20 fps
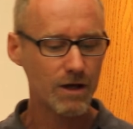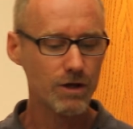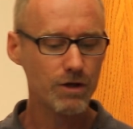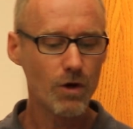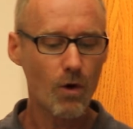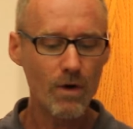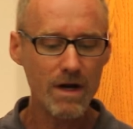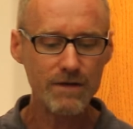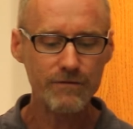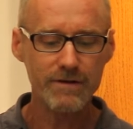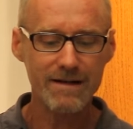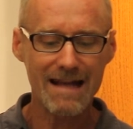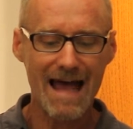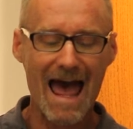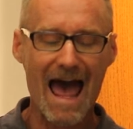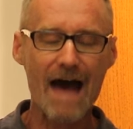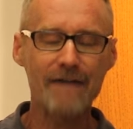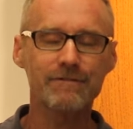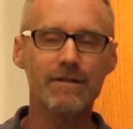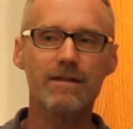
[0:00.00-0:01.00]
You don't even
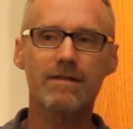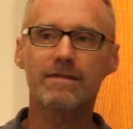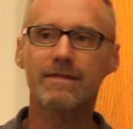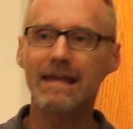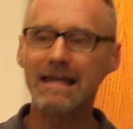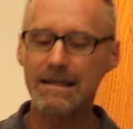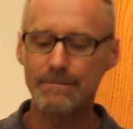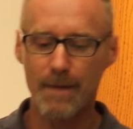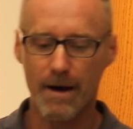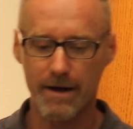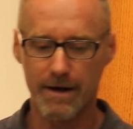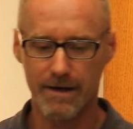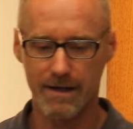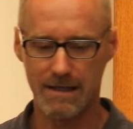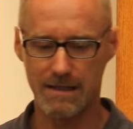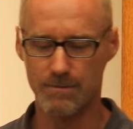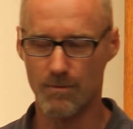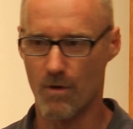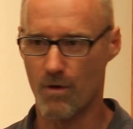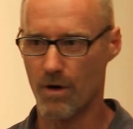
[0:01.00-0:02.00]
have to think about it
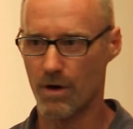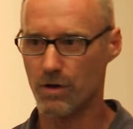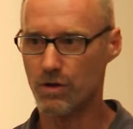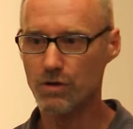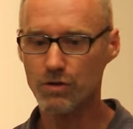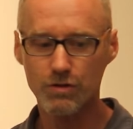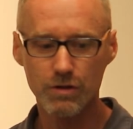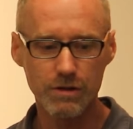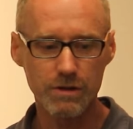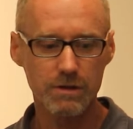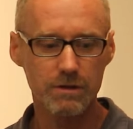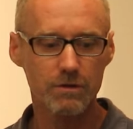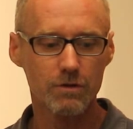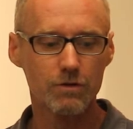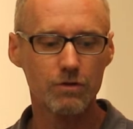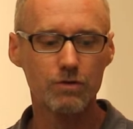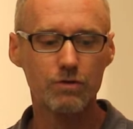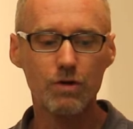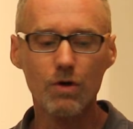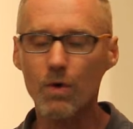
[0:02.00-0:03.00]
anymore. You just
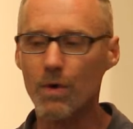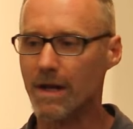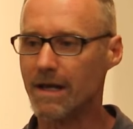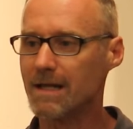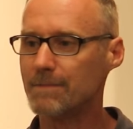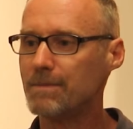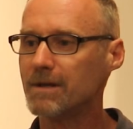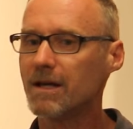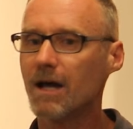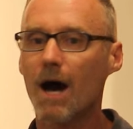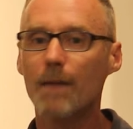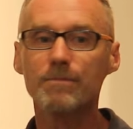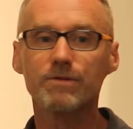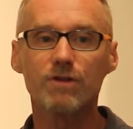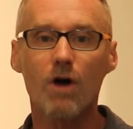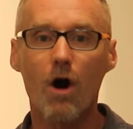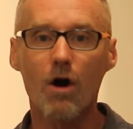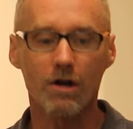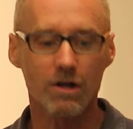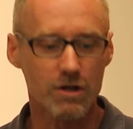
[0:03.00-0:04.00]
do it. It
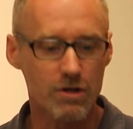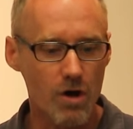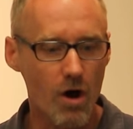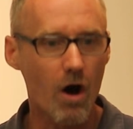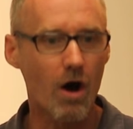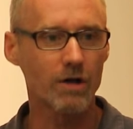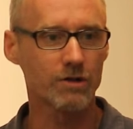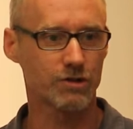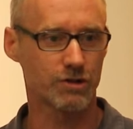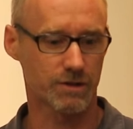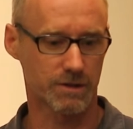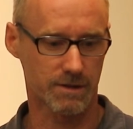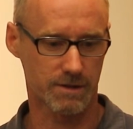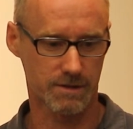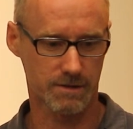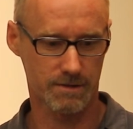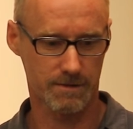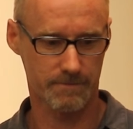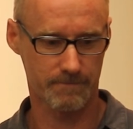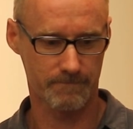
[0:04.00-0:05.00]
becomes
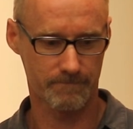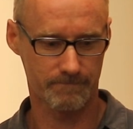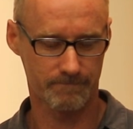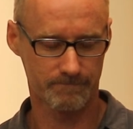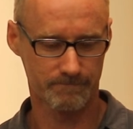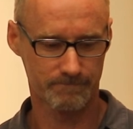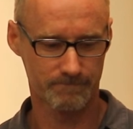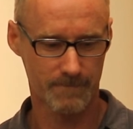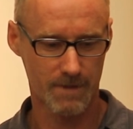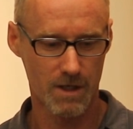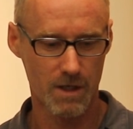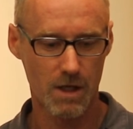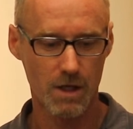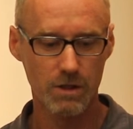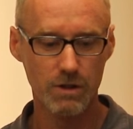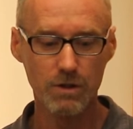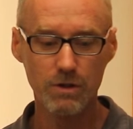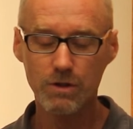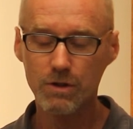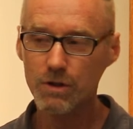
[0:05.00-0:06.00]
unconscious.
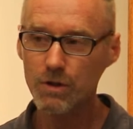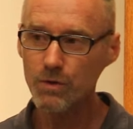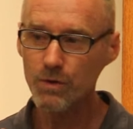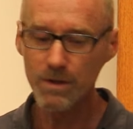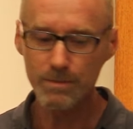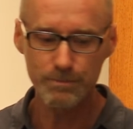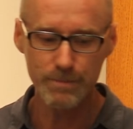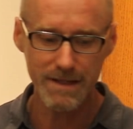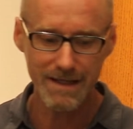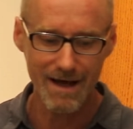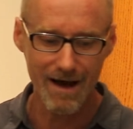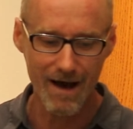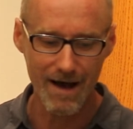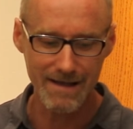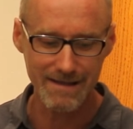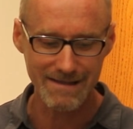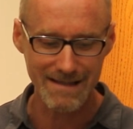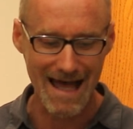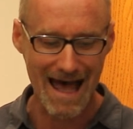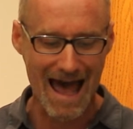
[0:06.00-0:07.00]
You do it
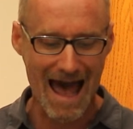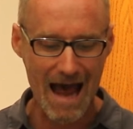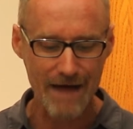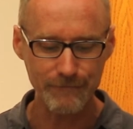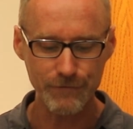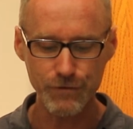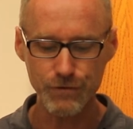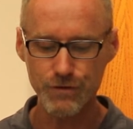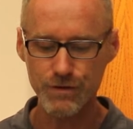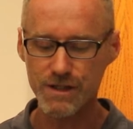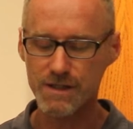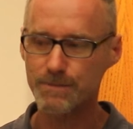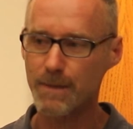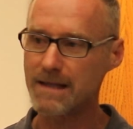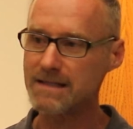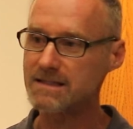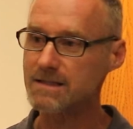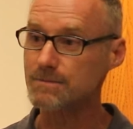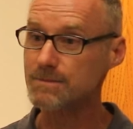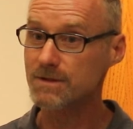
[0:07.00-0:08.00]
because after you
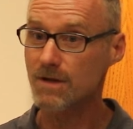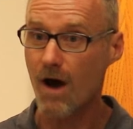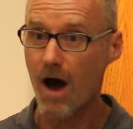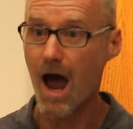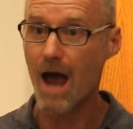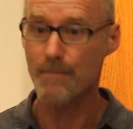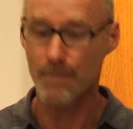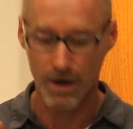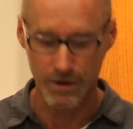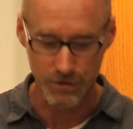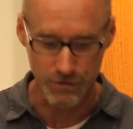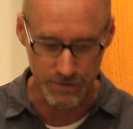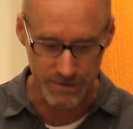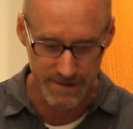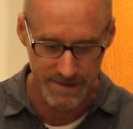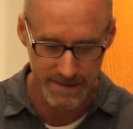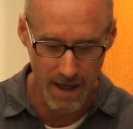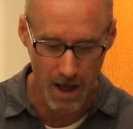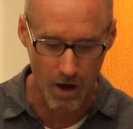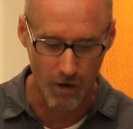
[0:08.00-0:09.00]
spend some time on
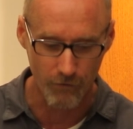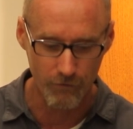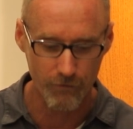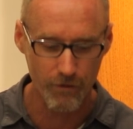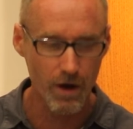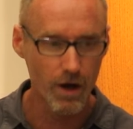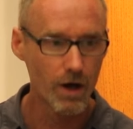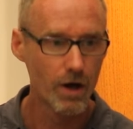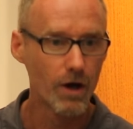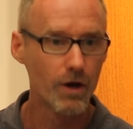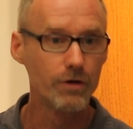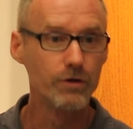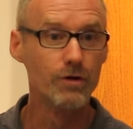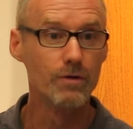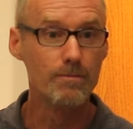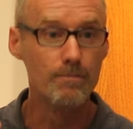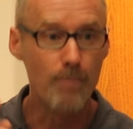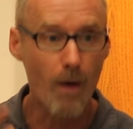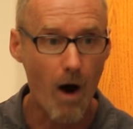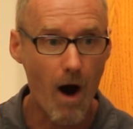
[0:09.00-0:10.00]
yourself,
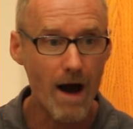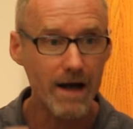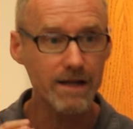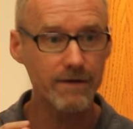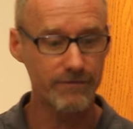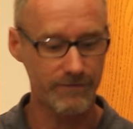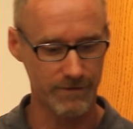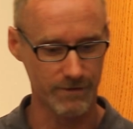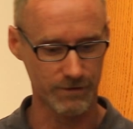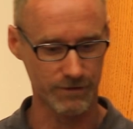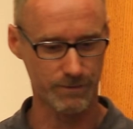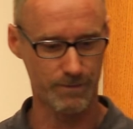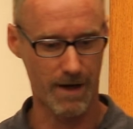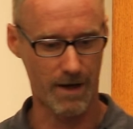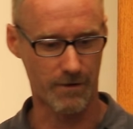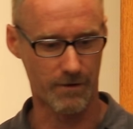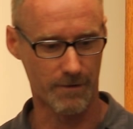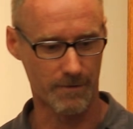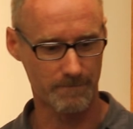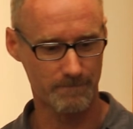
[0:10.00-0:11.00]
your body feels
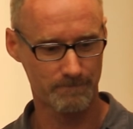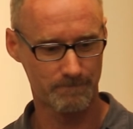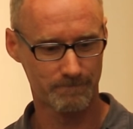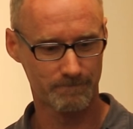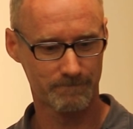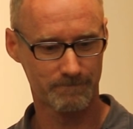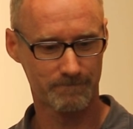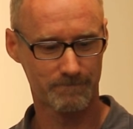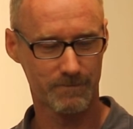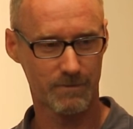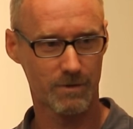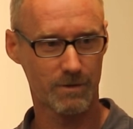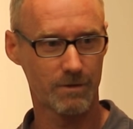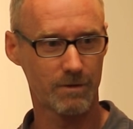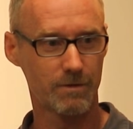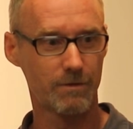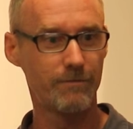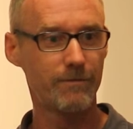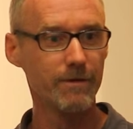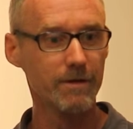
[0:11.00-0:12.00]
better.
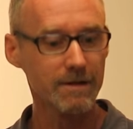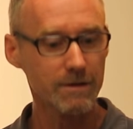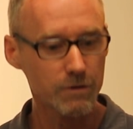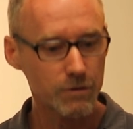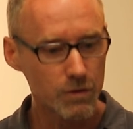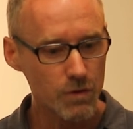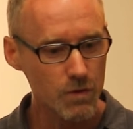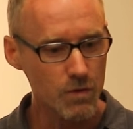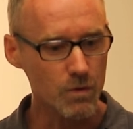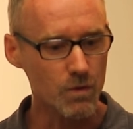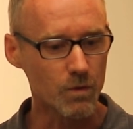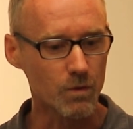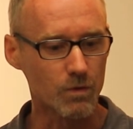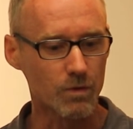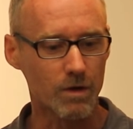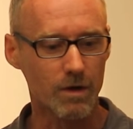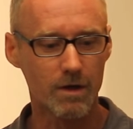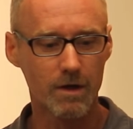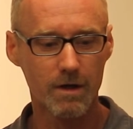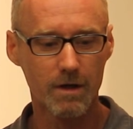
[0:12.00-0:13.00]
You feel in
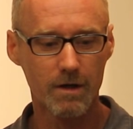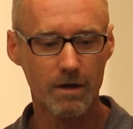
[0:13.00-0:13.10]
tune.